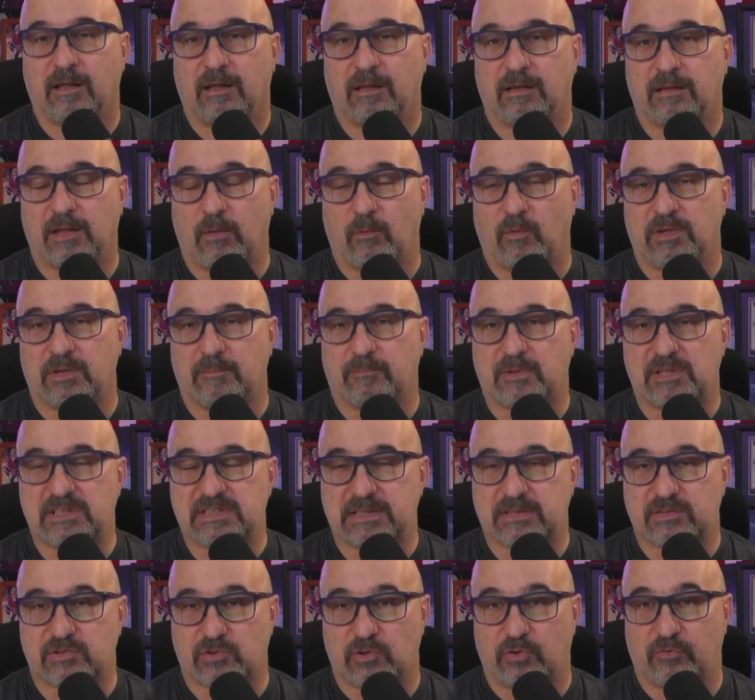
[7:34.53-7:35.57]
won the
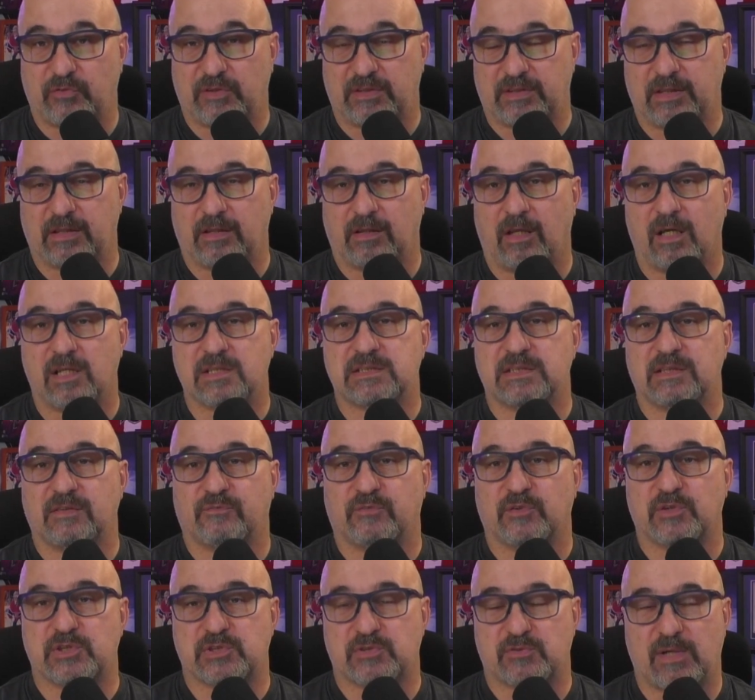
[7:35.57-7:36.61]
President's Trophy and then lost in the
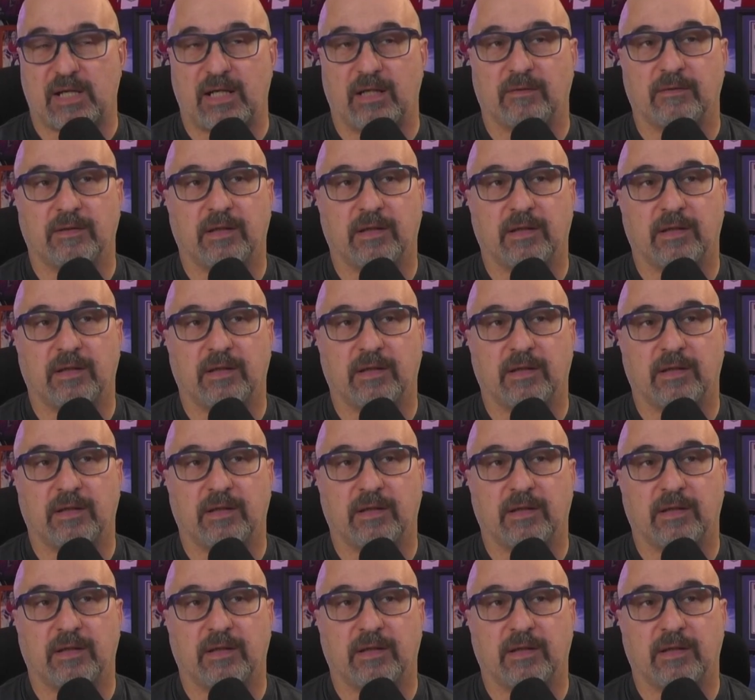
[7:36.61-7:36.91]
first round,